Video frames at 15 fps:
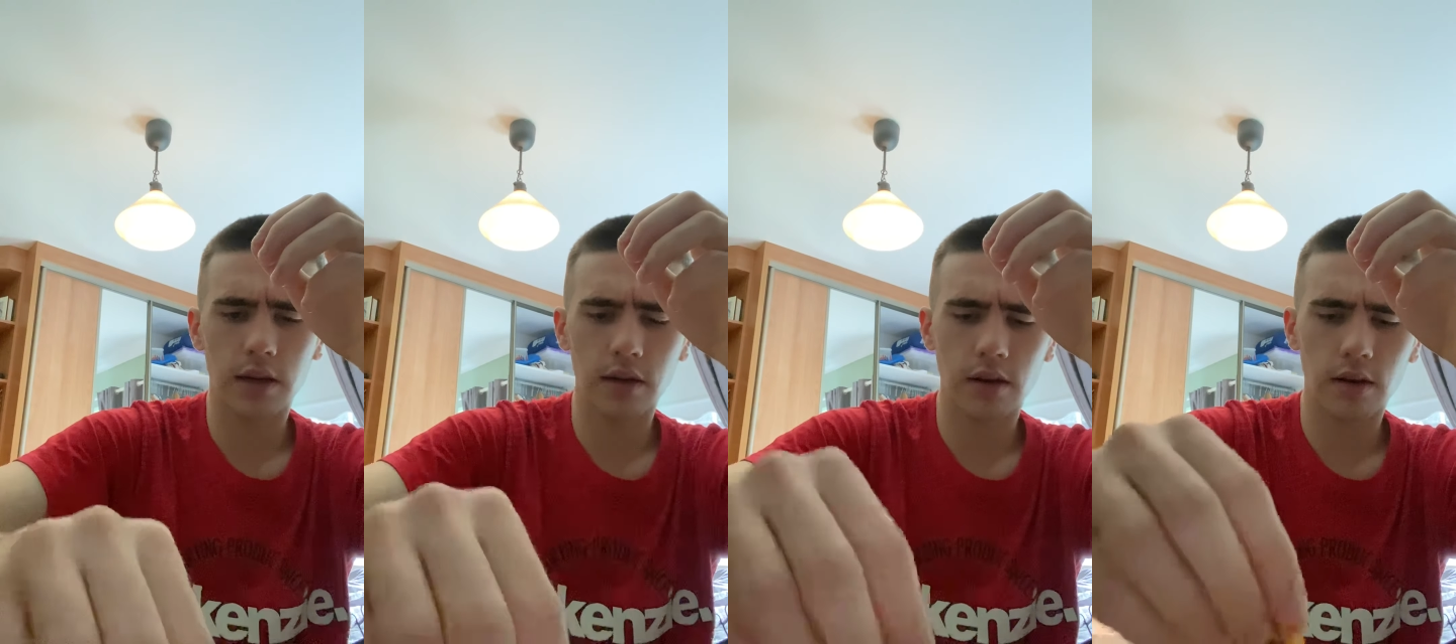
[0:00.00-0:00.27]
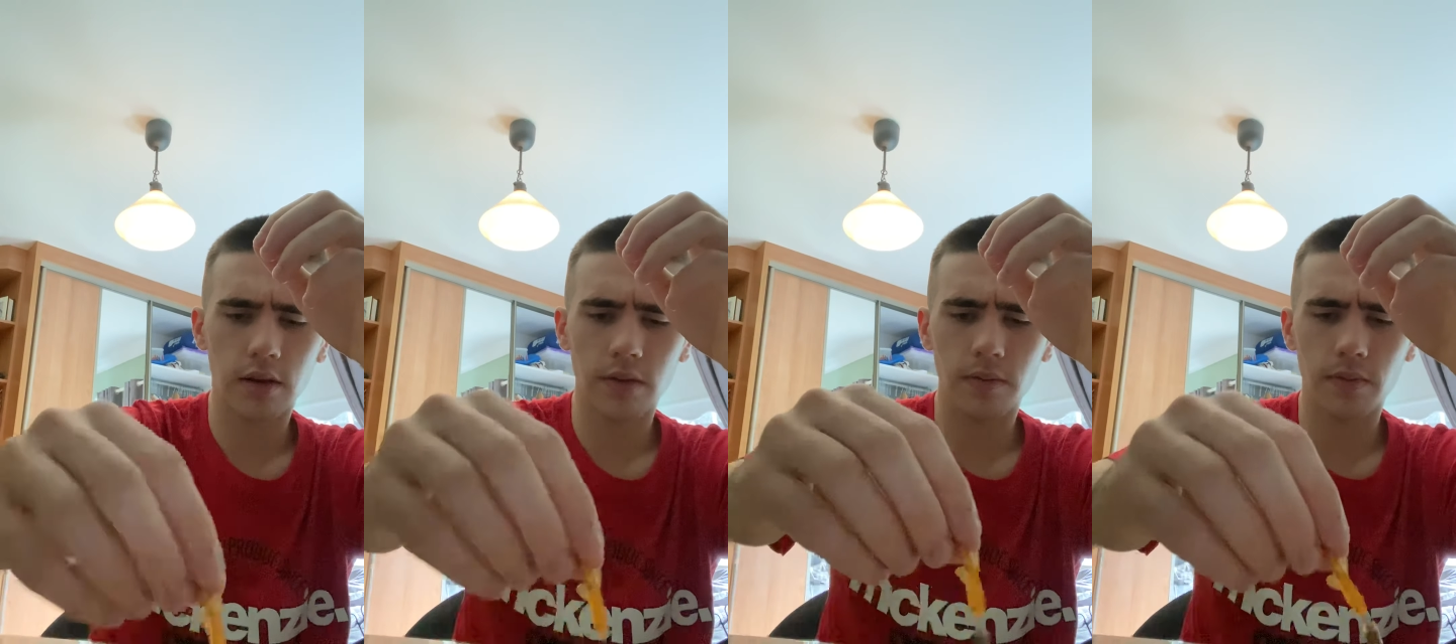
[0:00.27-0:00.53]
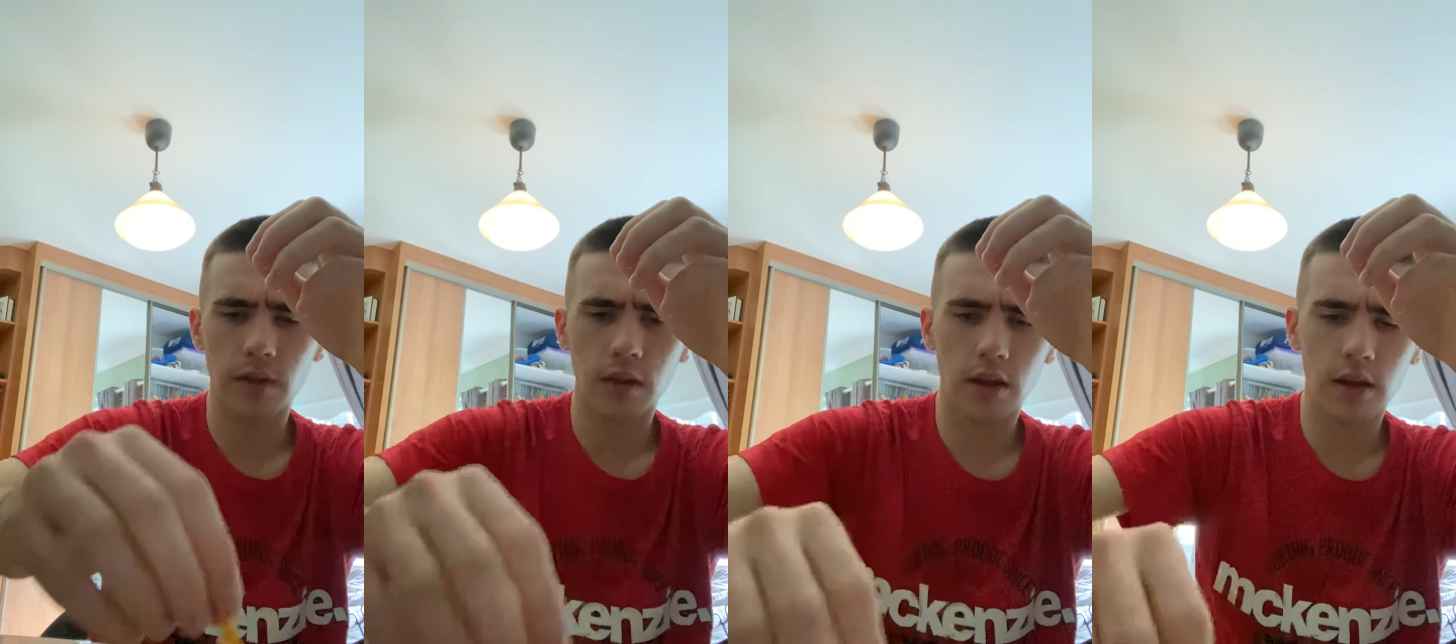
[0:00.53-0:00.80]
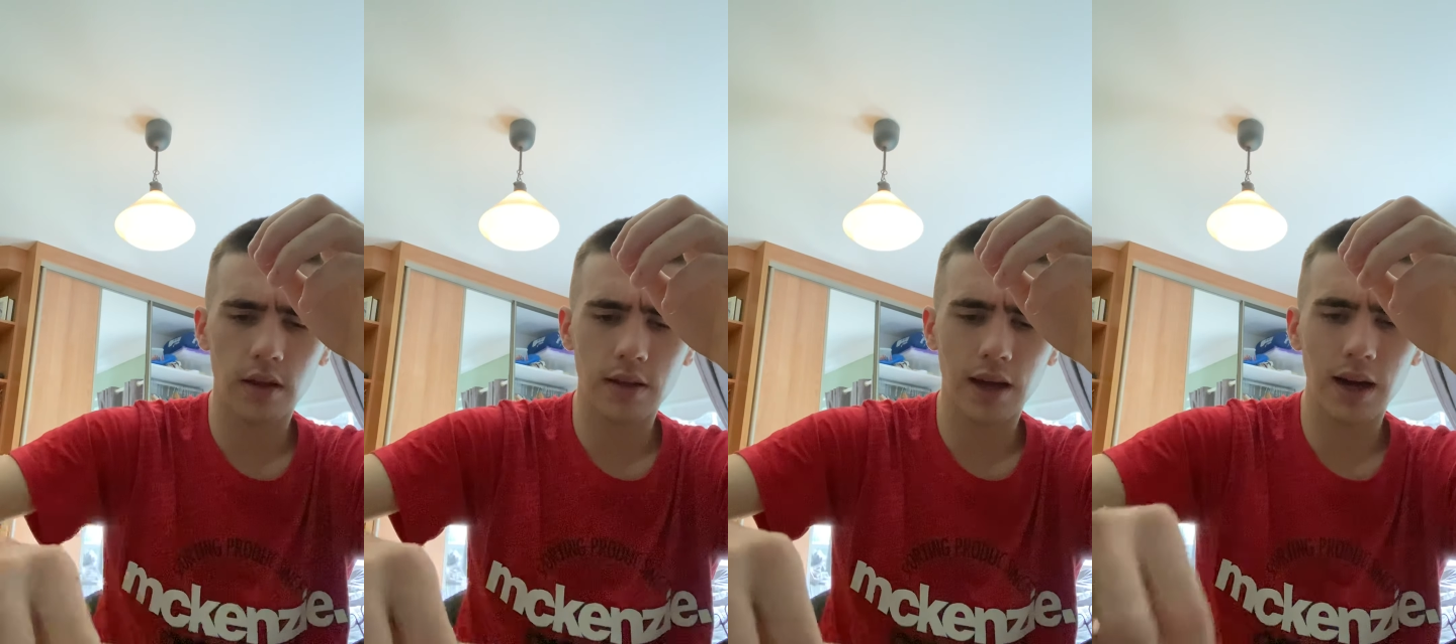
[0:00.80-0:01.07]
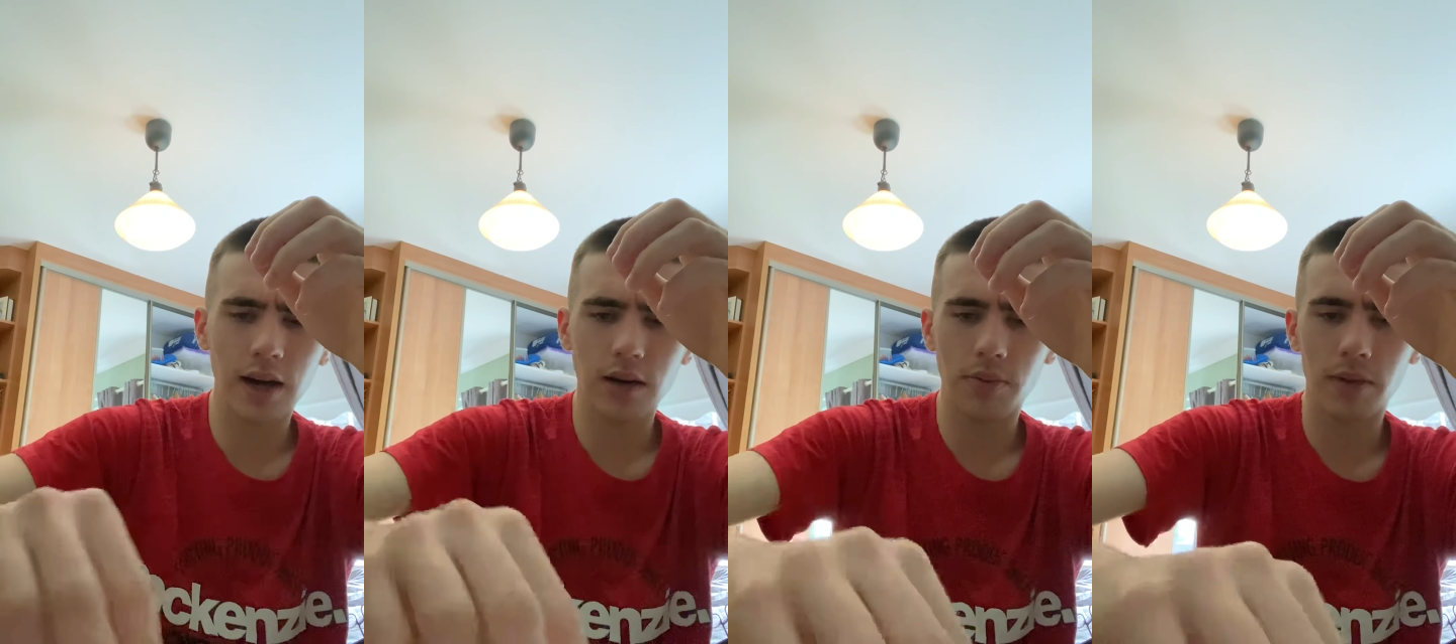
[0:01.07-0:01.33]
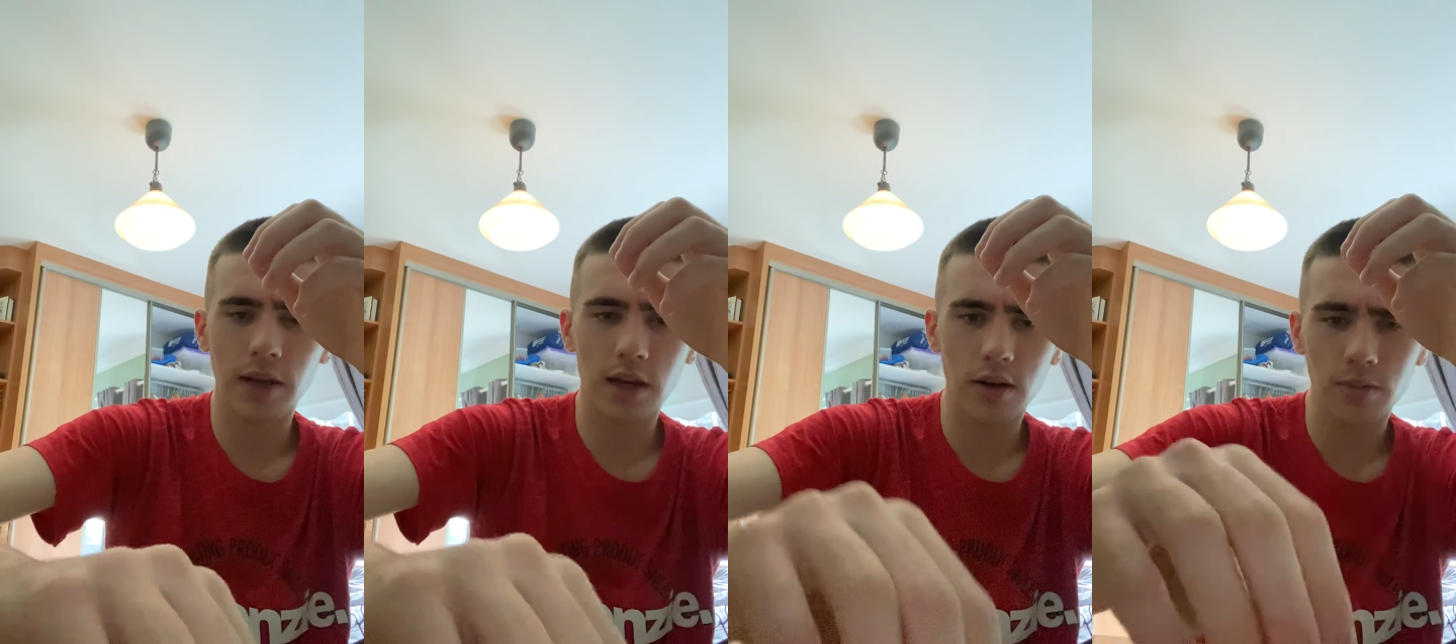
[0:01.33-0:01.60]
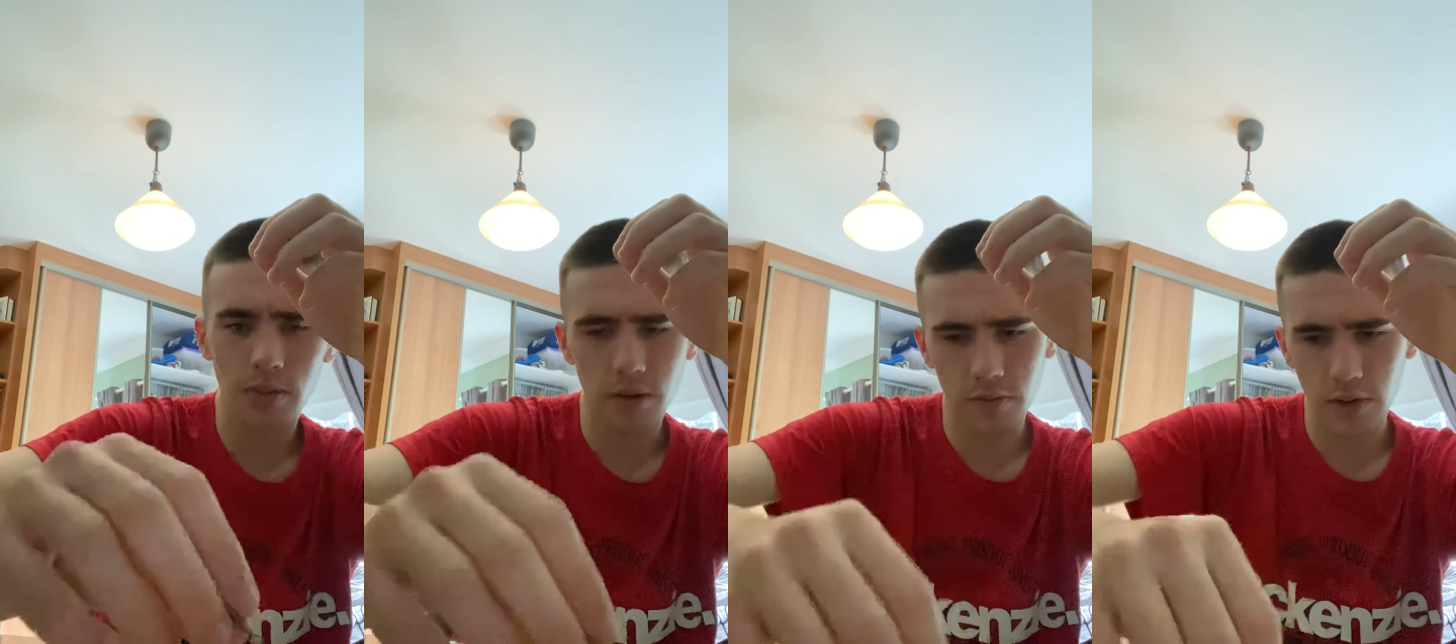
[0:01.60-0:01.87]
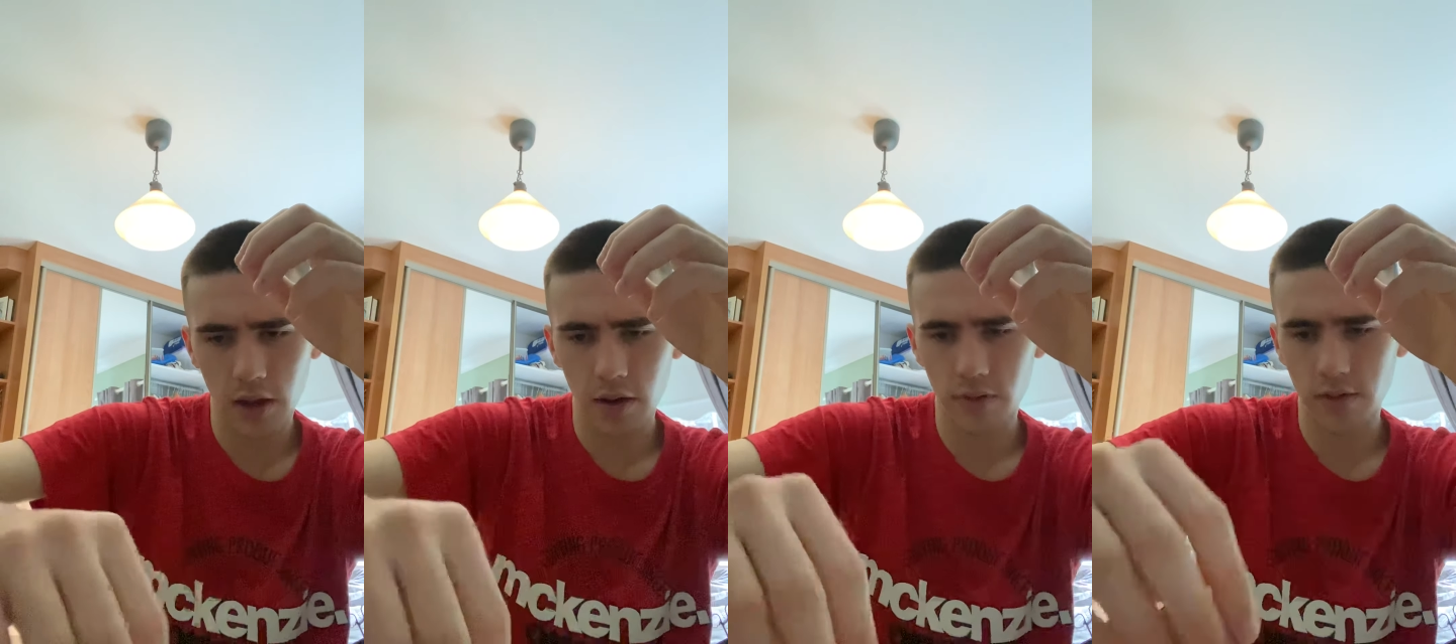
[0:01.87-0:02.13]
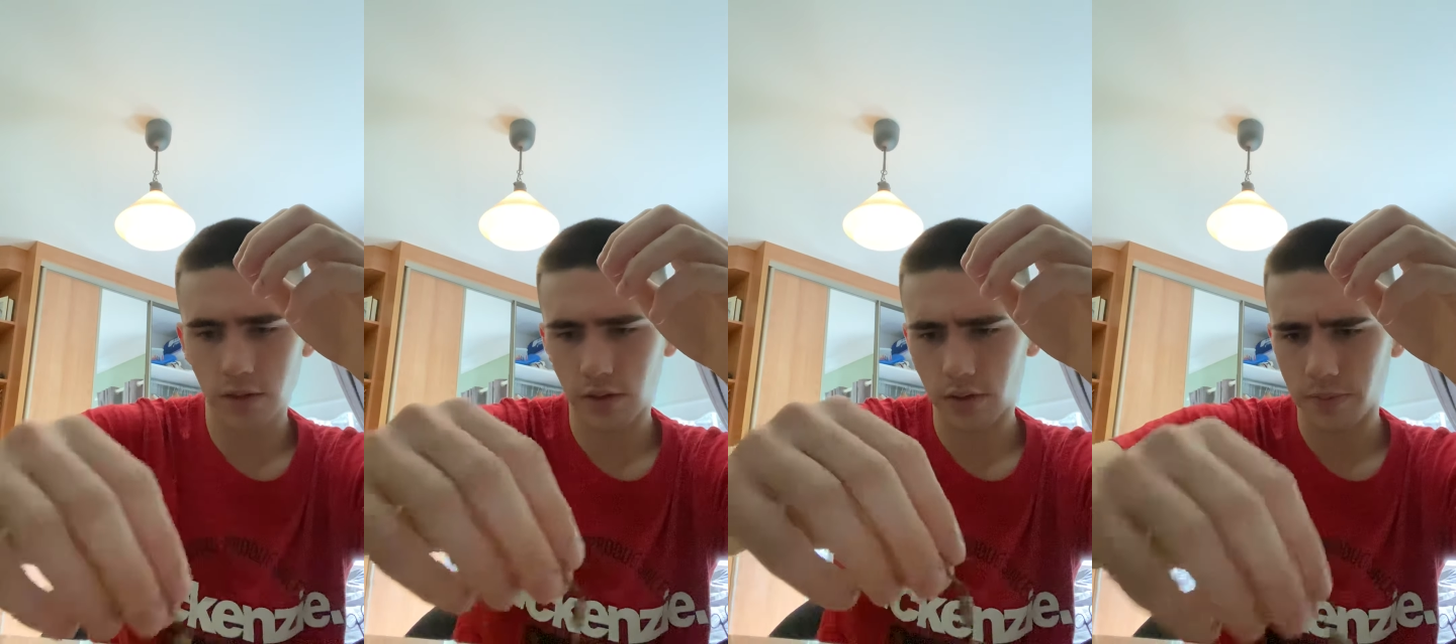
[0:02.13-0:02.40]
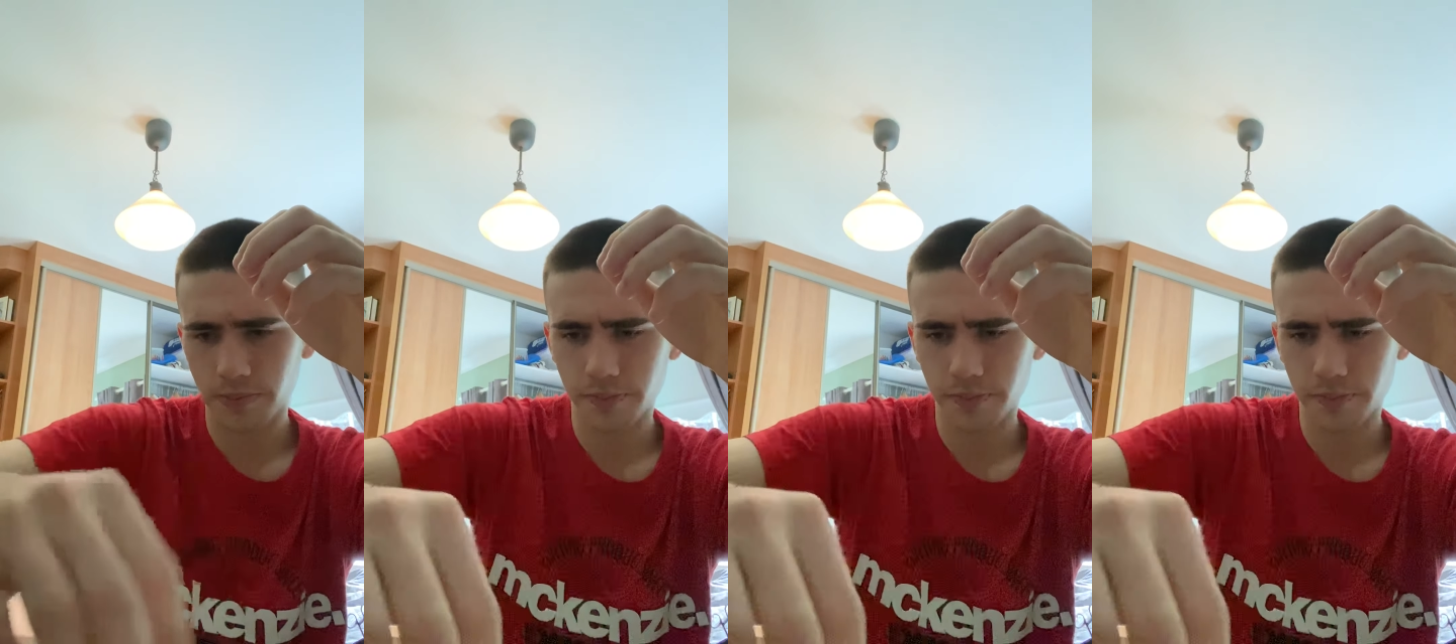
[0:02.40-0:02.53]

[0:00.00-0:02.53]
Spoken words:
it's hard to pick up my favourites now.